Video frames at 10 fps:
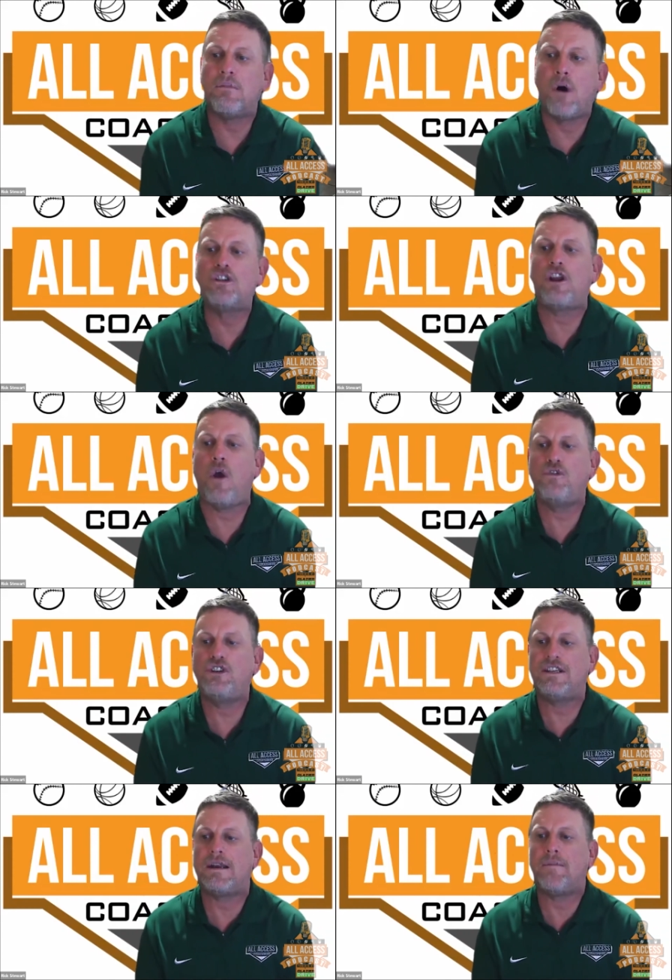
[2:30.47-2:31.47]
Most
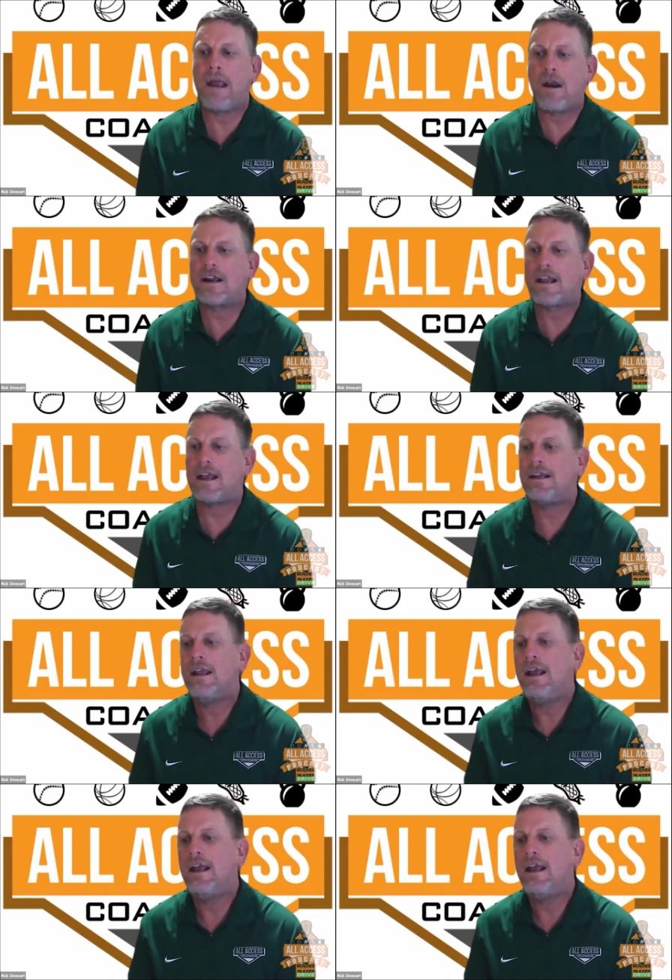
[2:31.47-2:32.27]
coaches in America